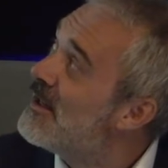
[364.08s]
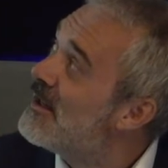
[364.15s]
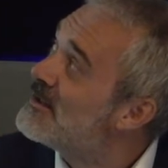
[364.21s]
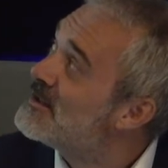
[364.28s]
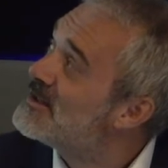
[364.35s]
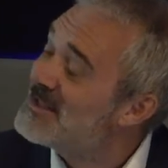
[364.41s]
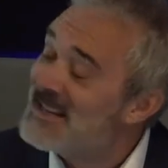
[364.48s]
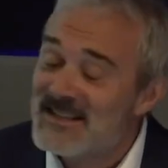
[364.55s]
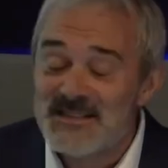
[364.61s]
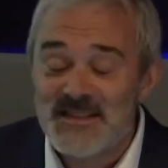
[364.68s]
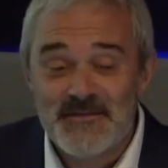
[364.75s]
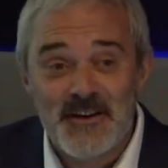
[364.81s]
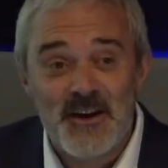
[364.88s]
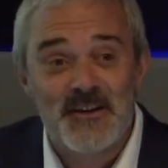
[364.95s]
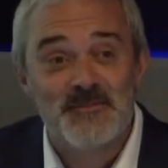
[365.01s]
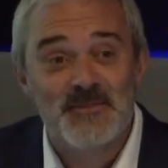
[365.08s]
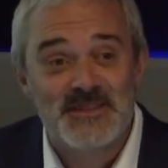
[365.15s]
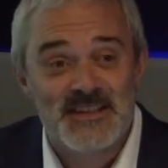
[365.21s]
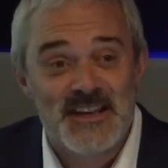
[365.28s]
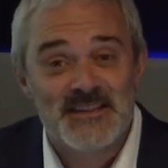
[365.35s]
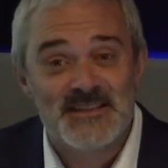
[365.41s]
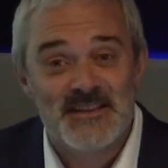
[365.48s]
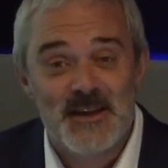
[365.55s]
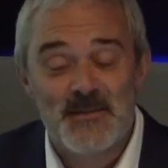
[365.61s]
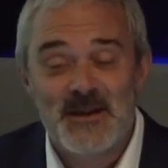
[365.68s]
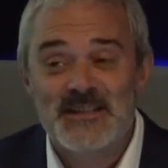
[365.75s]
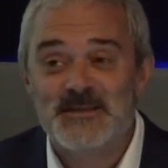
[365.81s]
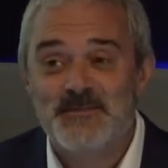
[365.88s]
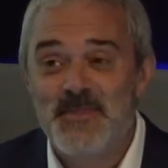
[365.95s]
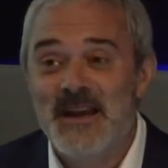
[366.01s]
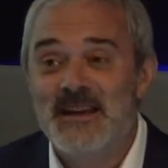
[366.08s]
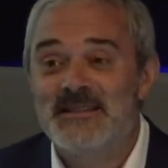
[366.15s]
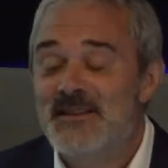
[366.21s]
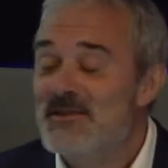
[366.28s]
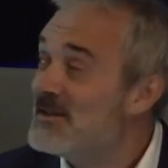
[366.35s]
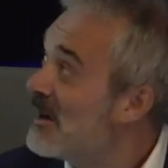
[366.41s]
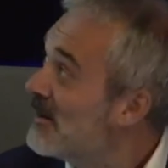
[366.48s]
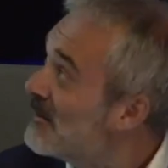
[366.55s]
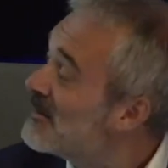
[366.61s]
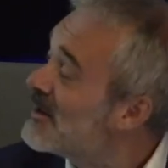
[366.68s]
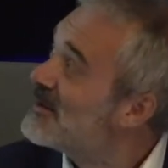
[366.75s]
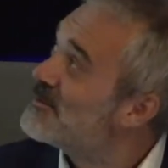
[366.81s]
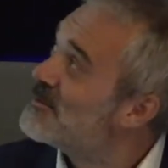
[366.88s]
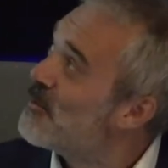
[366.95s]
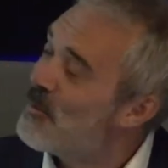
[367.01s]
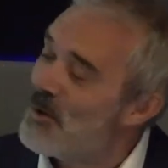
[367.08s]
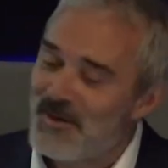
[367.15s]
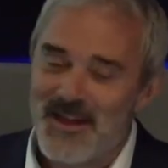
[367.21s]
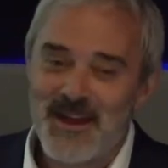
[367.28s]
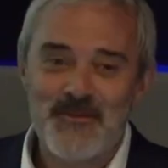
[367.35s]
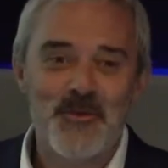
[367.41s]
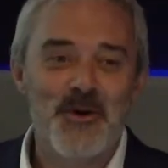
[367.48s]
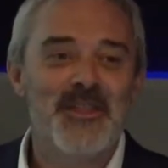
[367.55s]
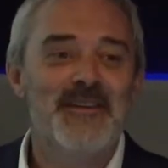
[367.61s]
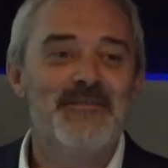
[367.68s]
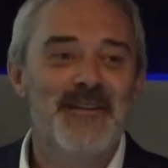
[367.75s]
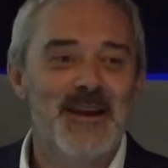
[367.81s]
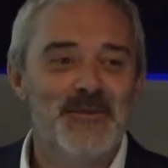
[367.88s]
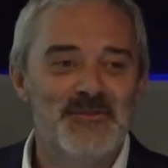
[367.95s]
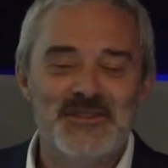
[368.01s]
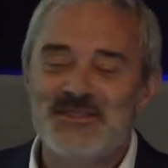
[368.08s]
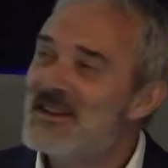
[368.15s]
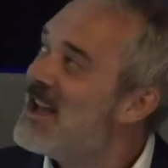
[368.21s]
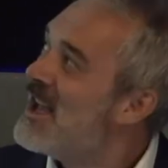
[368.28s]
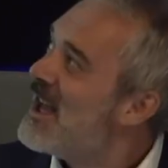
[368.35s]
65% of them what they found was